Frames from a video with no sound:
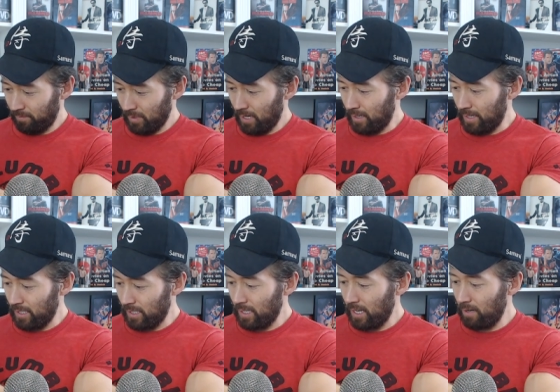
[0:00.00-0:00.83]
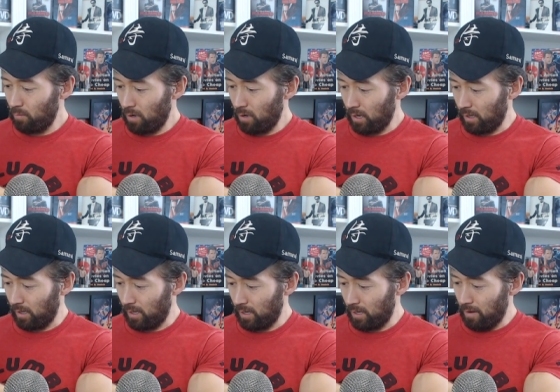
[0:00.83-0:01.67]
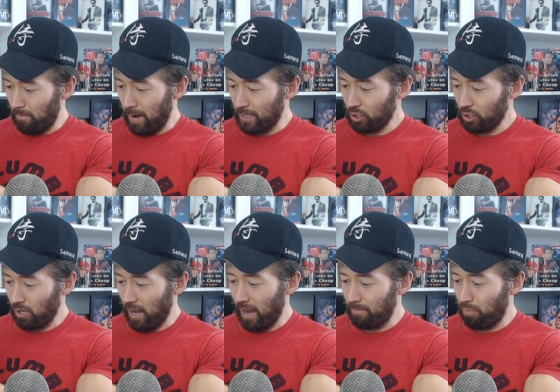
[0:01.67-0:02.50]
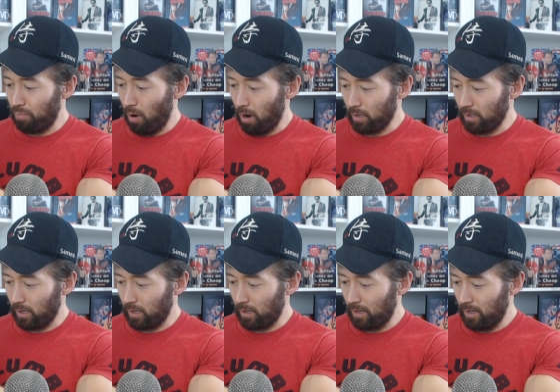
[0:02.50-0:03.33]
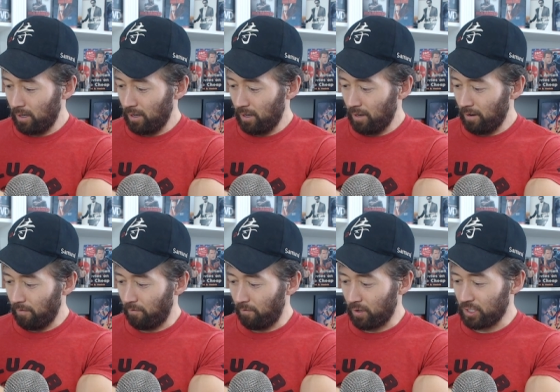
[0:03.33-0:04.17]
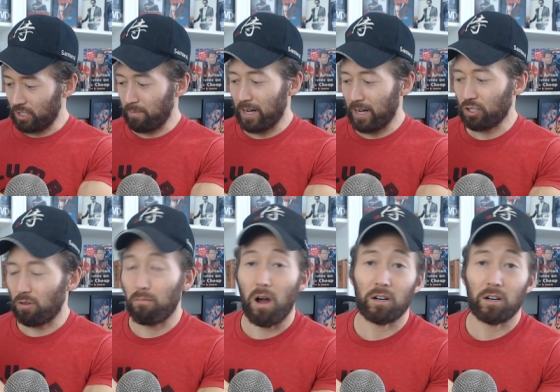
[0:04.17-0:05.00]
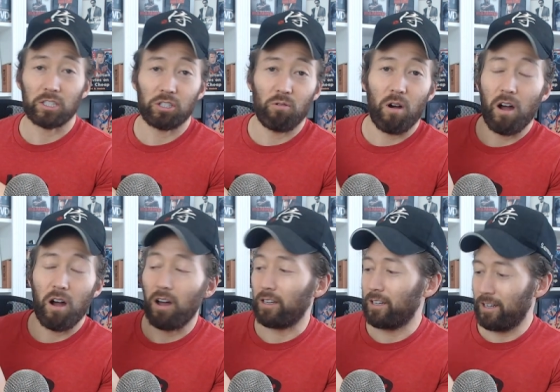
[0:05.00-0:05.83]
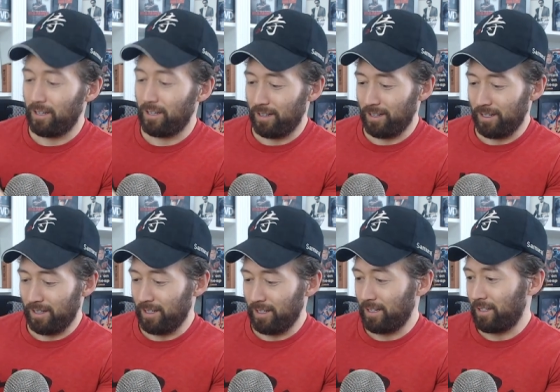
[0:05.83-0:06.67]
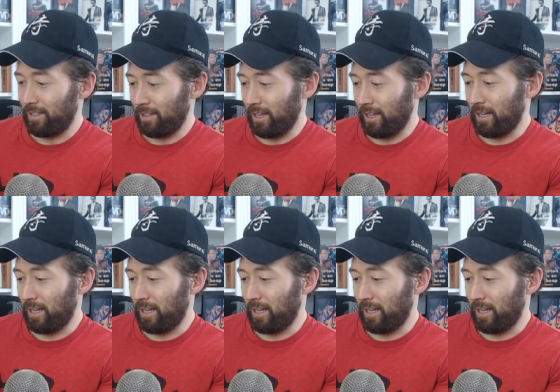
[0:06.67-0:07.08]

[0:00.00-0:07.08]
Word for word: nineteen eighty-one. Master Ed Parker versus Master Bong Soo-han. In a